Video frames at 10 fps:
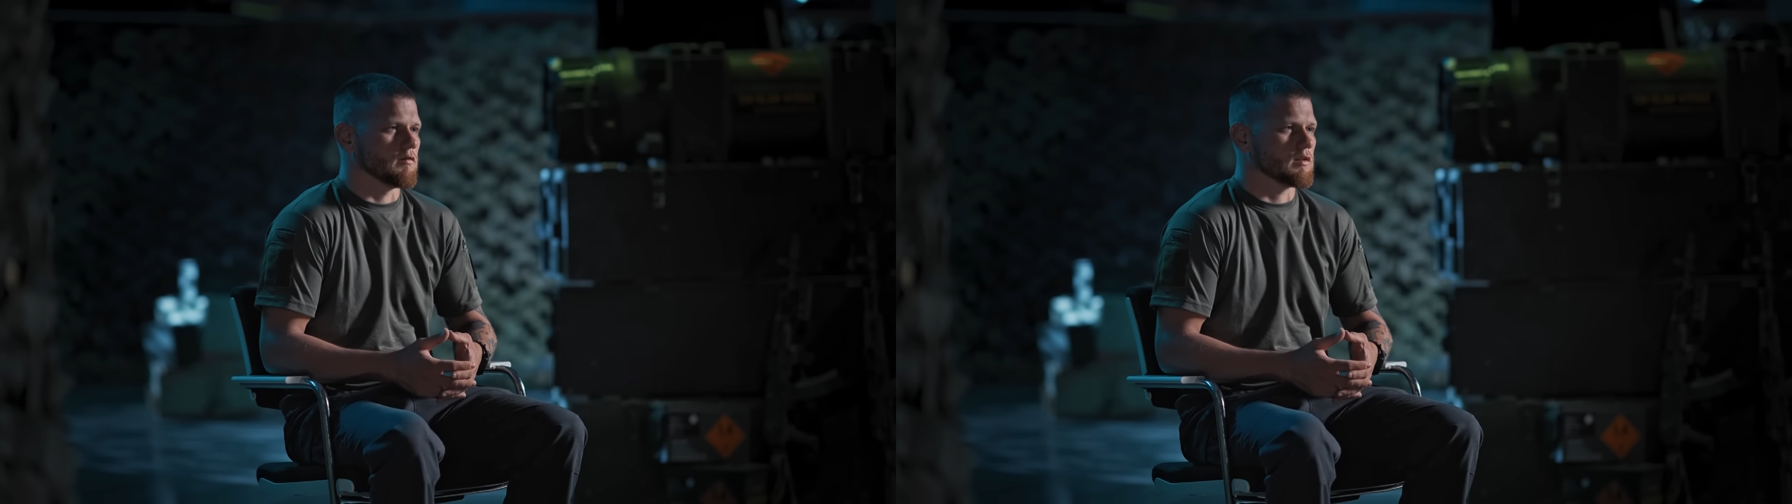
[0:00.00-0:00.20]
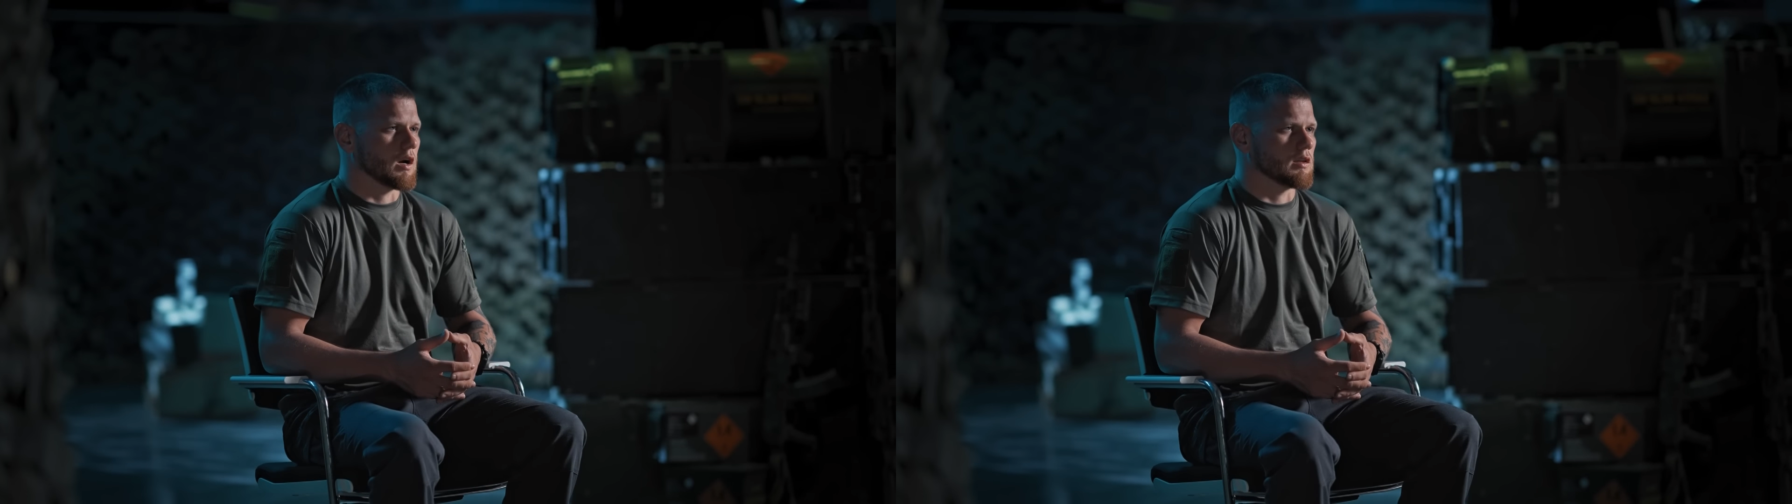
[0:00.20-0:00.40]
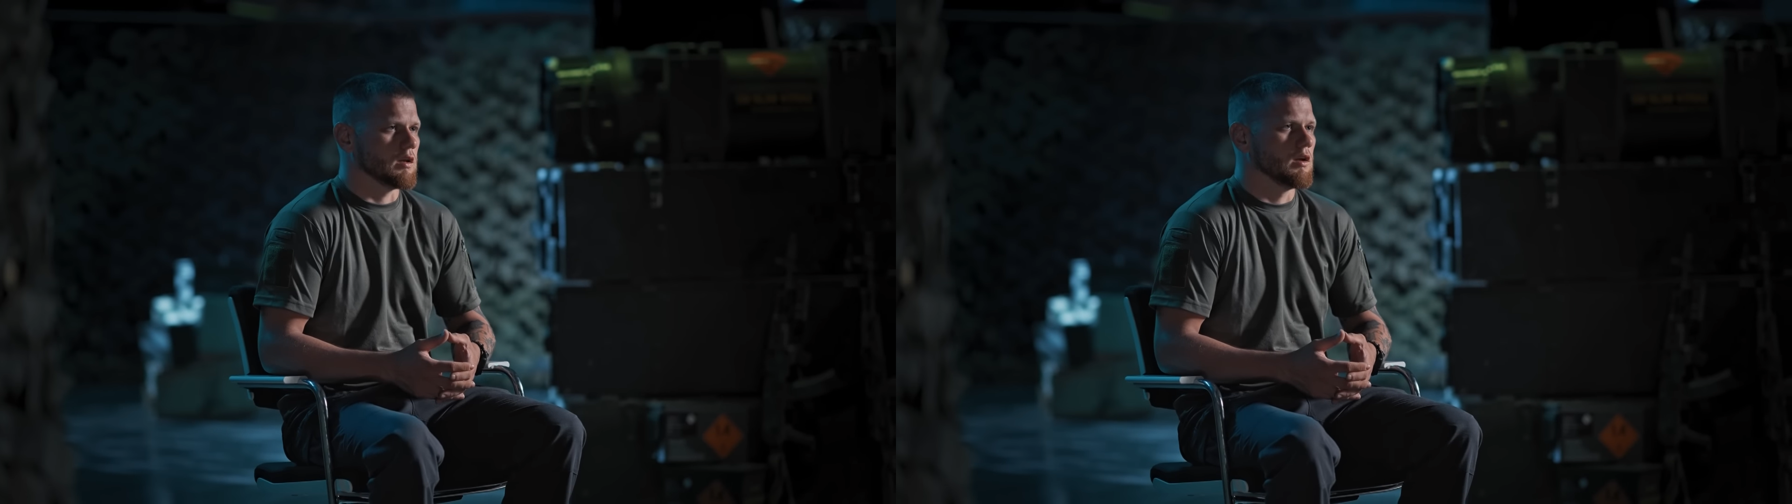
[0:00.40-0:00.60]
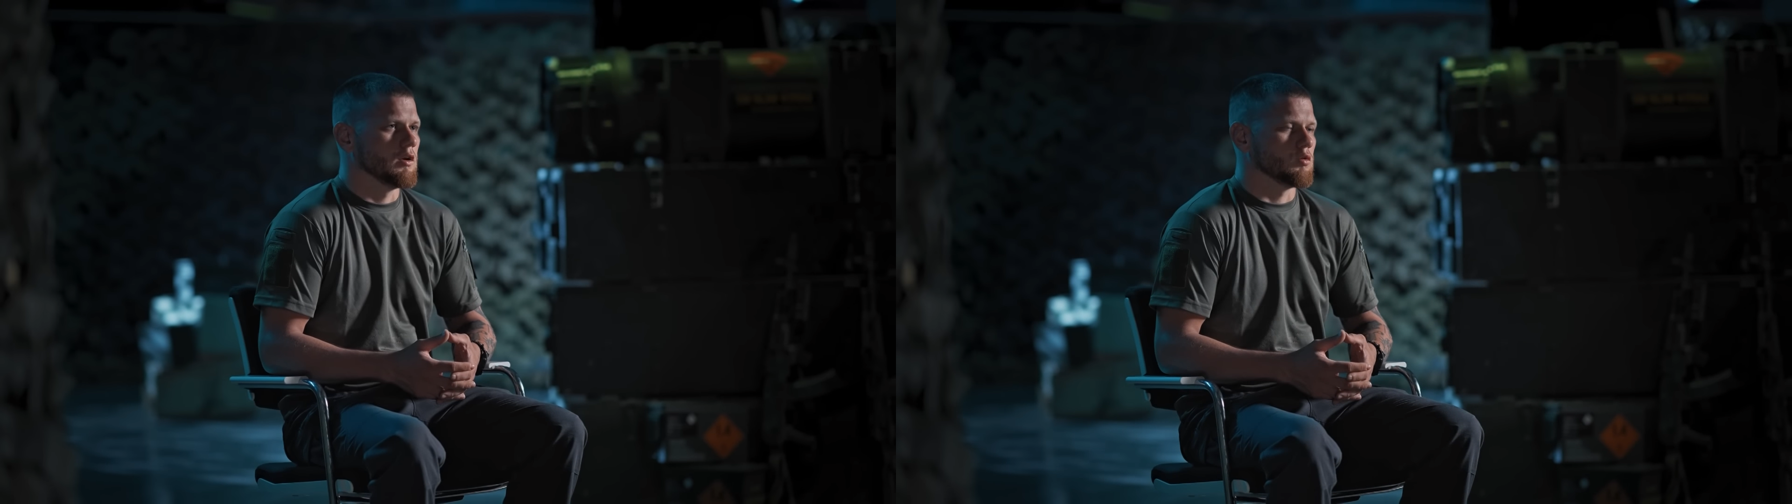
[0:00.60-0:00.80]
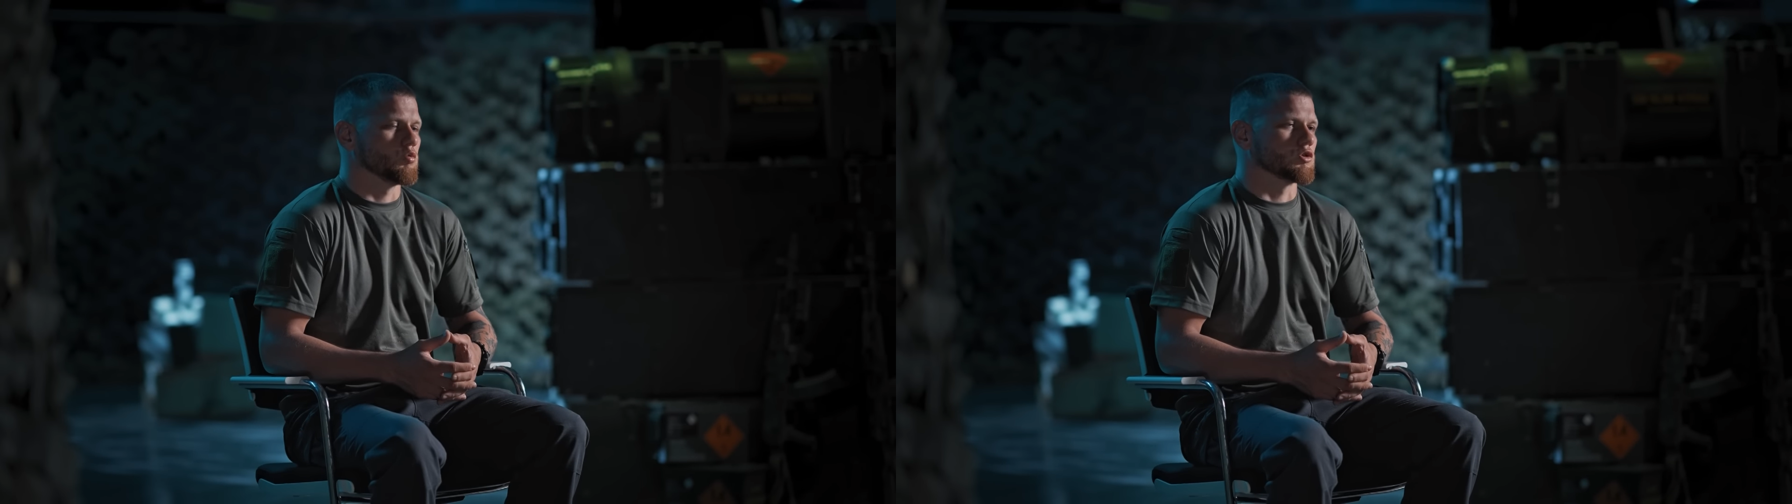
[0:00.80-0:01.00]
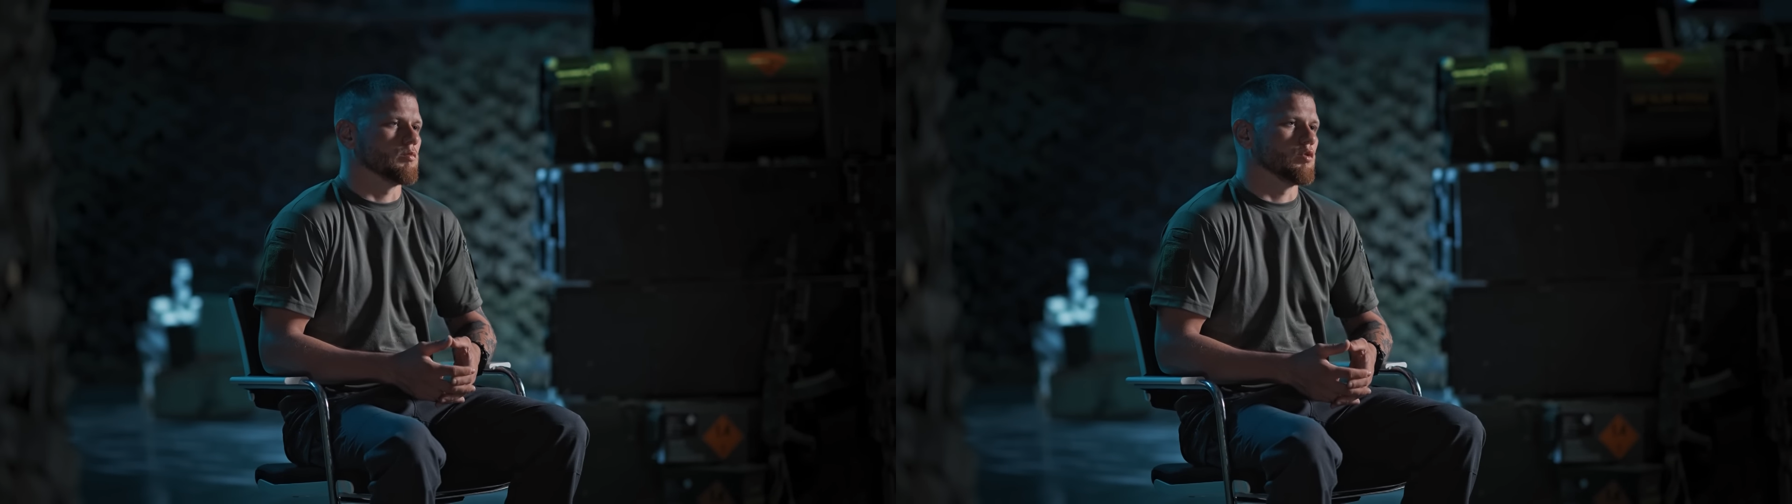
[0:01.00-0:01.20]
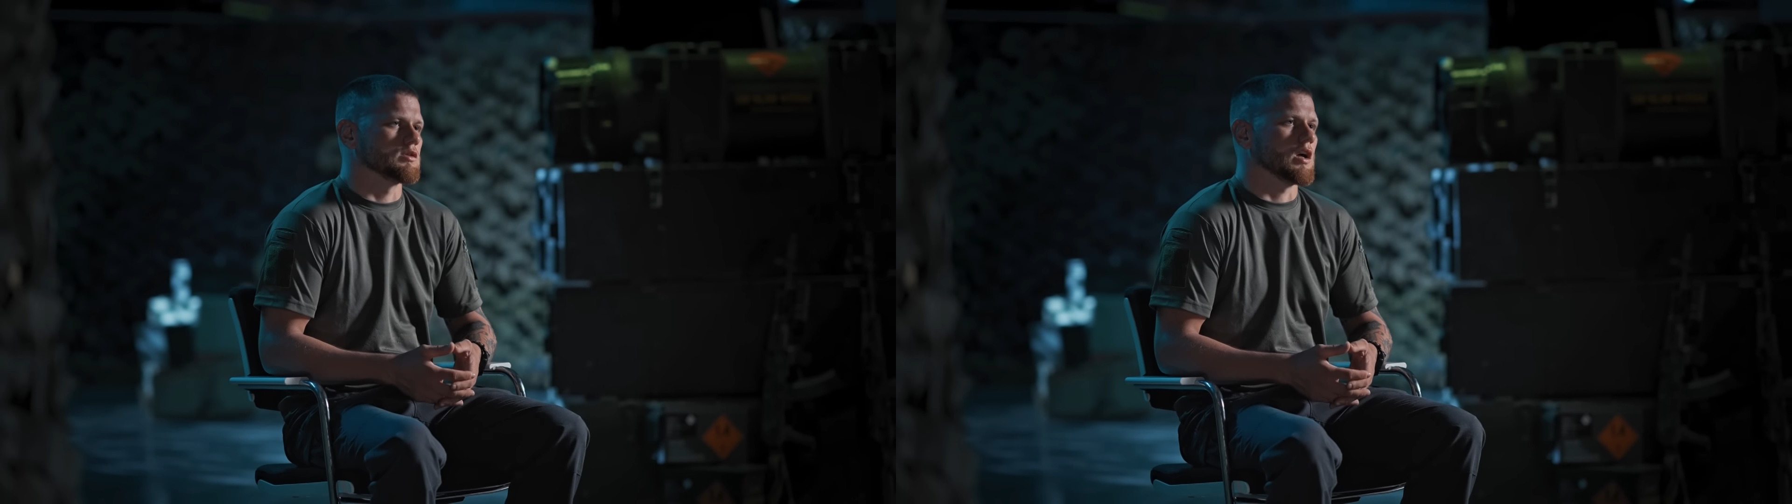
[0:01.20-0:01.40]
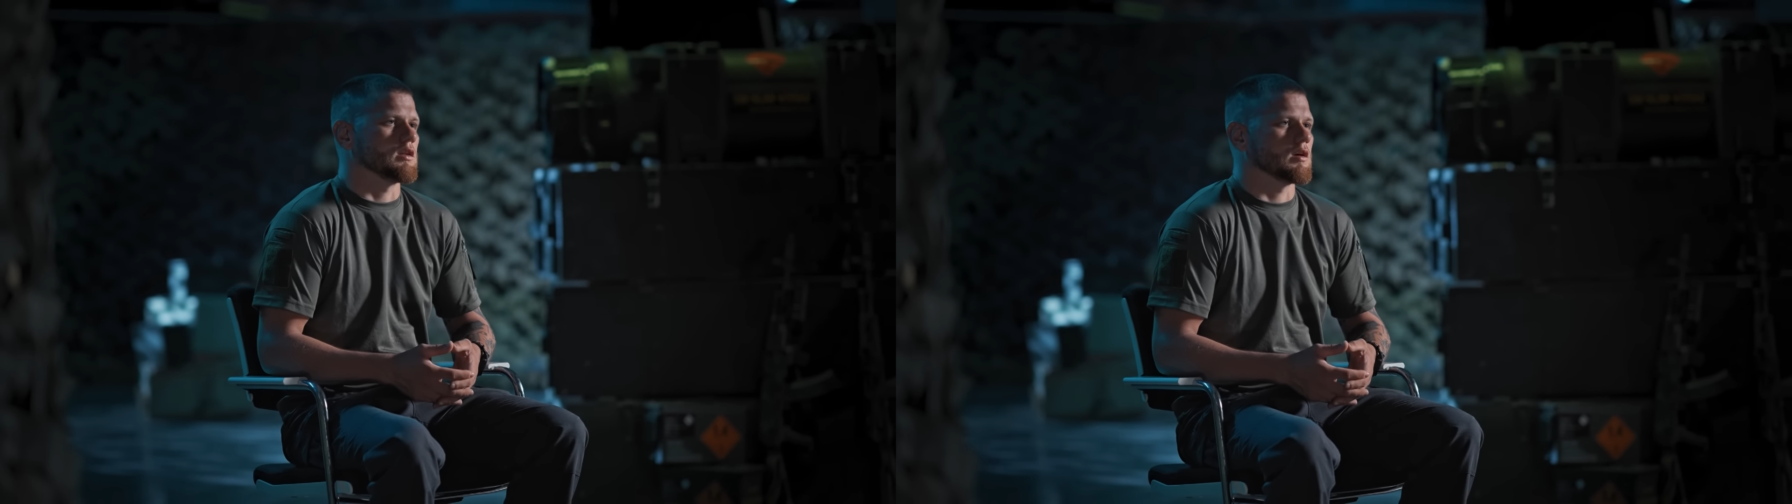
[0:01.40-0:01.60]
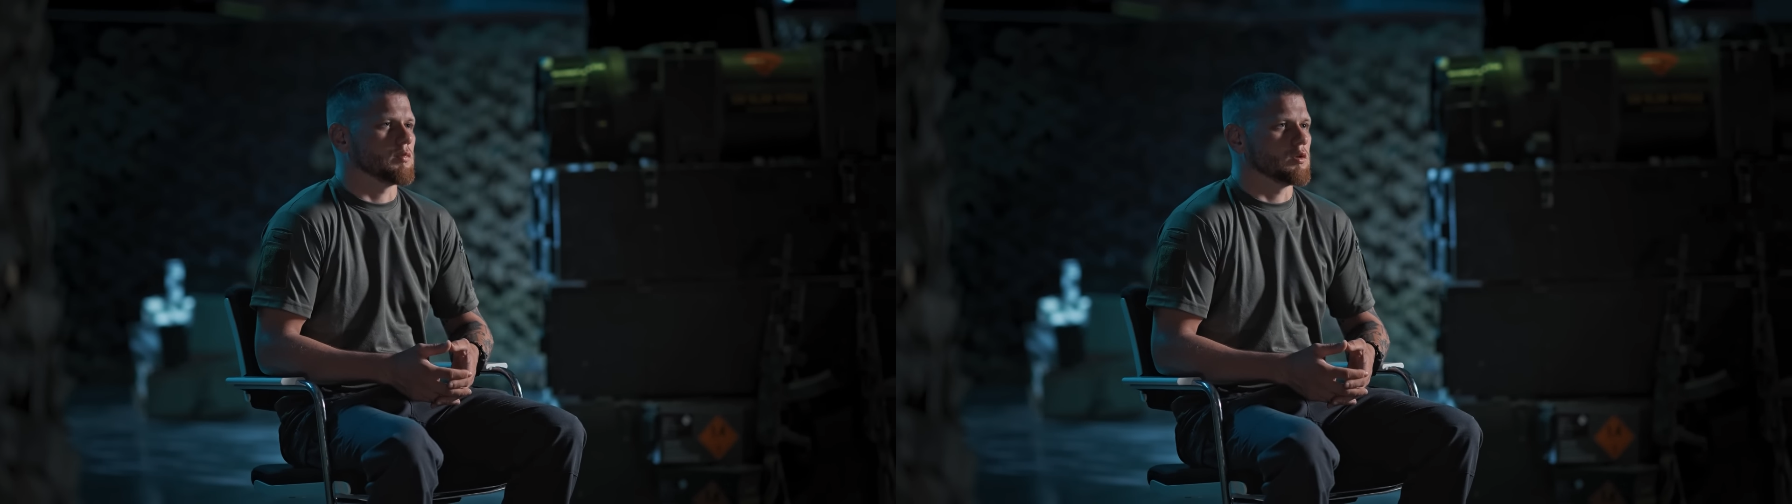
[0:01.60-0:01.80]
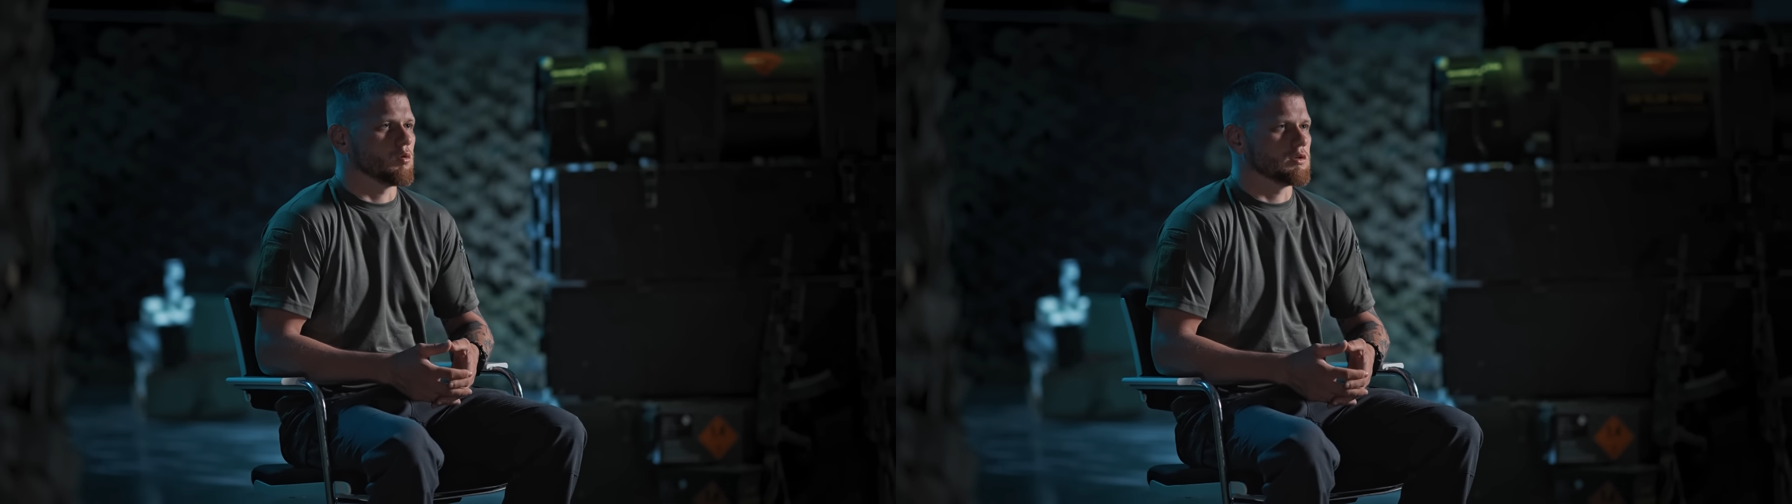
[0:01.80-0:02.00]
we would have had huge losses
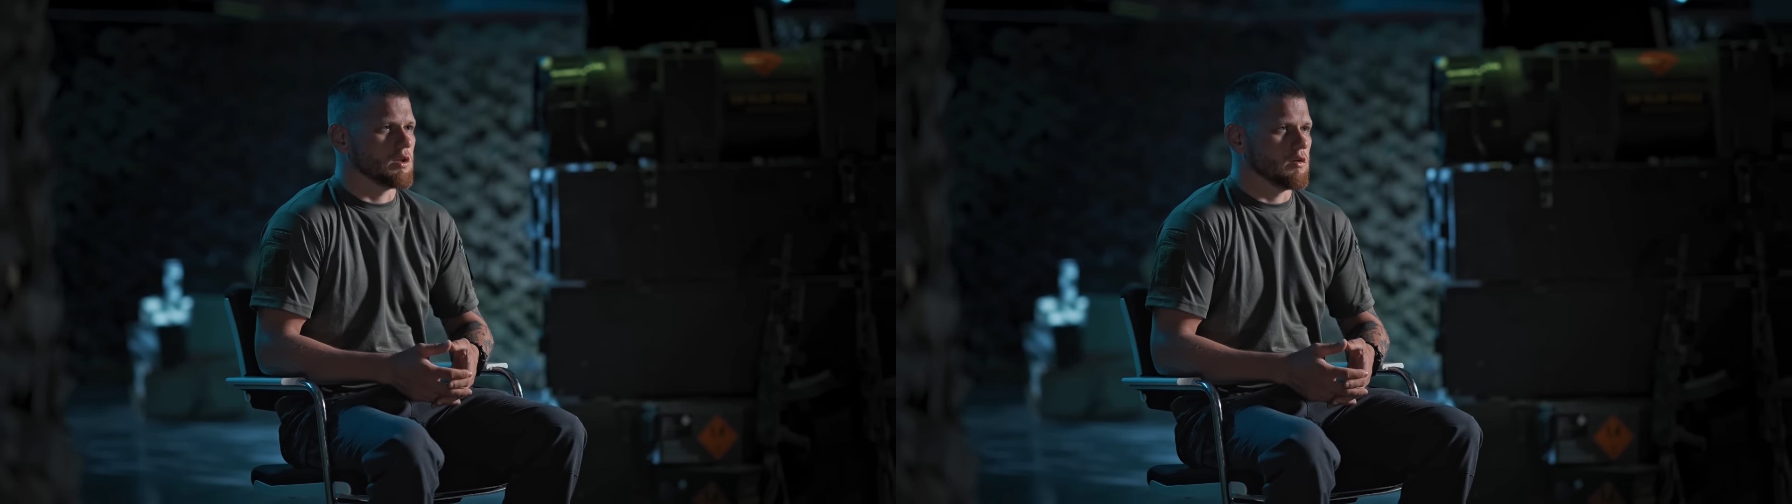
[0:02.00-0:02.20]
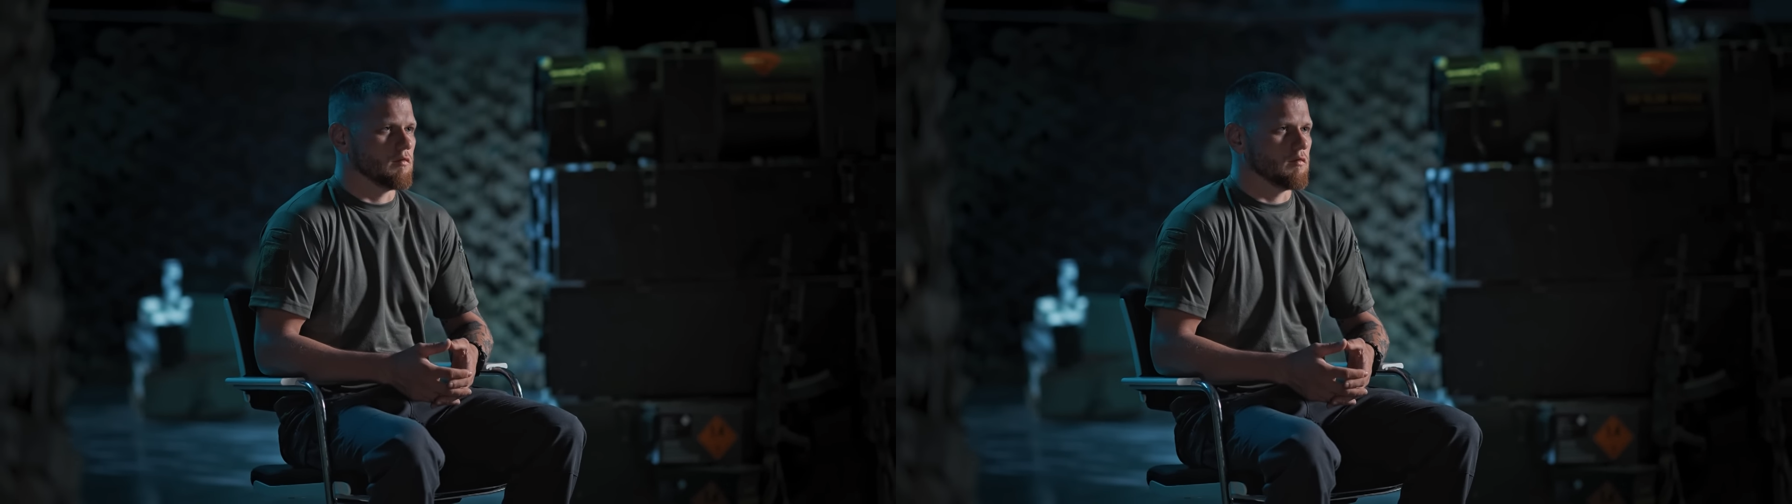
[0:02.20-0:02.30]
in very